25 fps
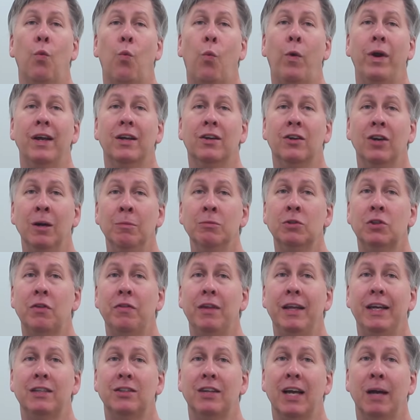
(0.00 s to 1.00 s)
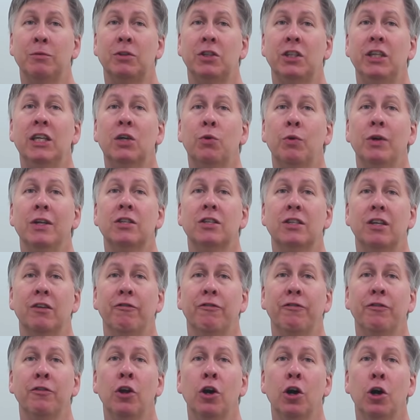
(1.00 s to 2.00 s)
When it comes to the exam sequence
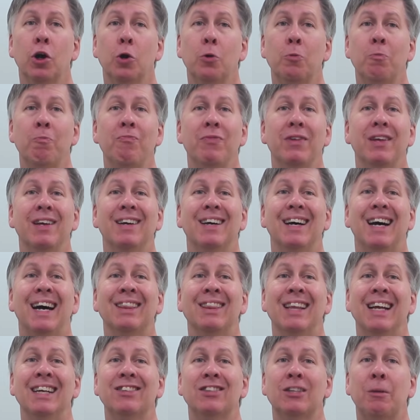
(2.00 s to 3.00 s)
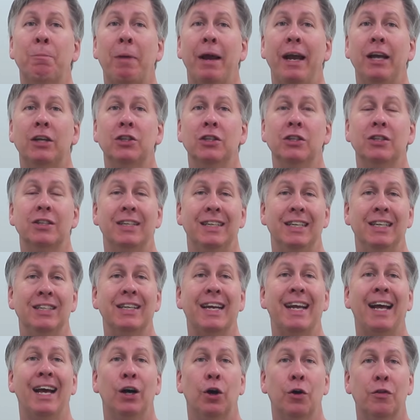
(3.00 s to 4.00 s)
and flow, unless the patient
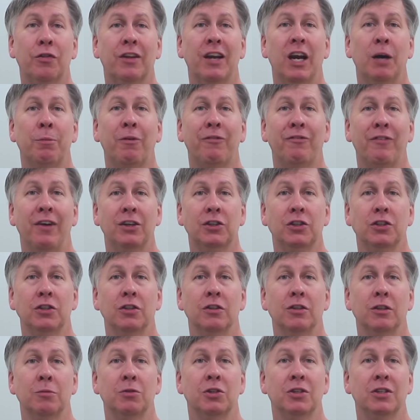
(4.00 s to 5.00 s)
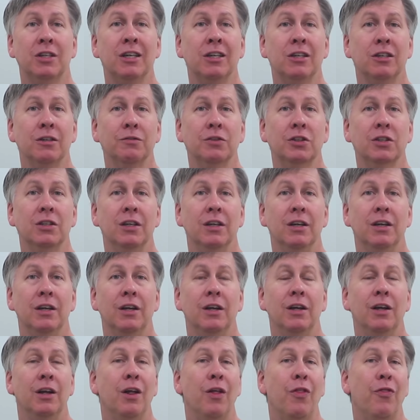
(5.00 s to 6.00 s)
is a healthcare professional themselves,
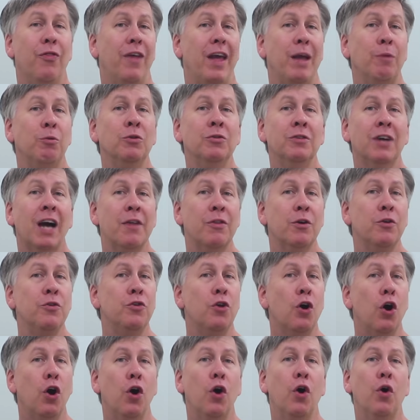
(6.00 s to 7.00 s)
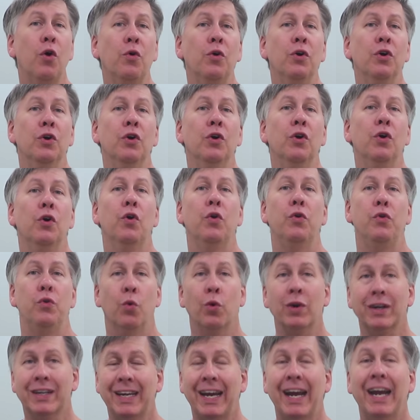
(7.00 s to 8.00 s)
they will neither know
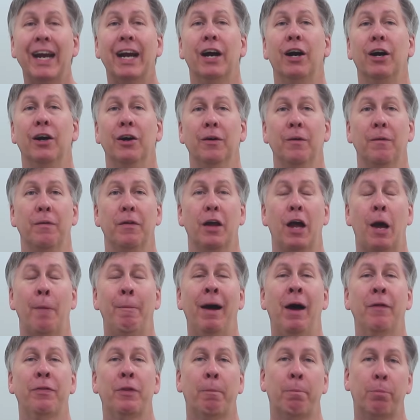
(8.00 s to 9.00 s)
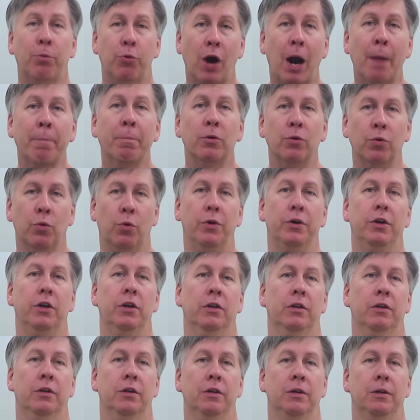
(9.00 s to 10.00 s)
nor care about the proper
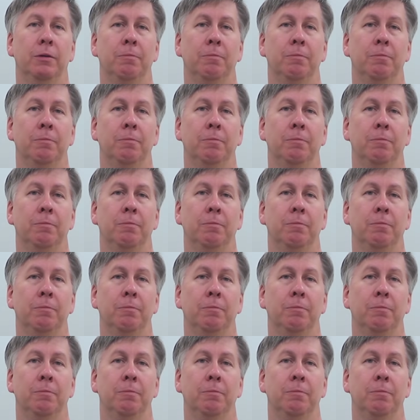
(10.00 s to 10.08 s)
order.